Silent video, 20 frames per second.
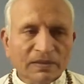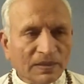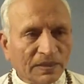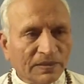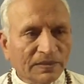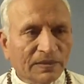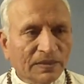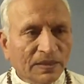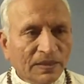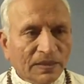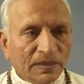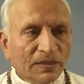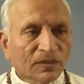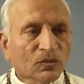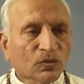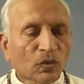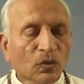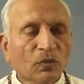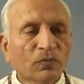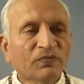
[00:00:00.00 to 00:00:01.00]
Right.
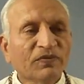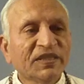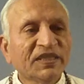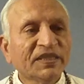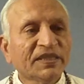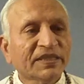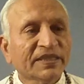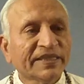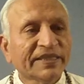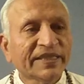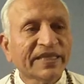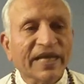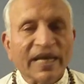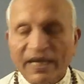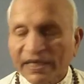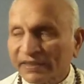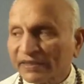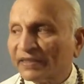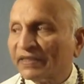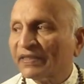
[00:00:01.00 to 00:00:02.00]
So we
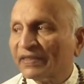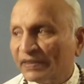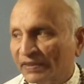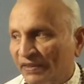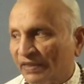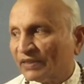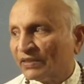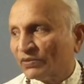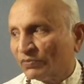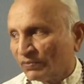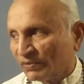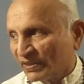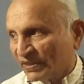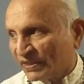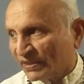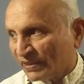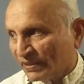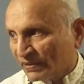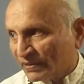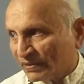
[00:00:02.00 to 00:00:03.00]
react. That's what it is.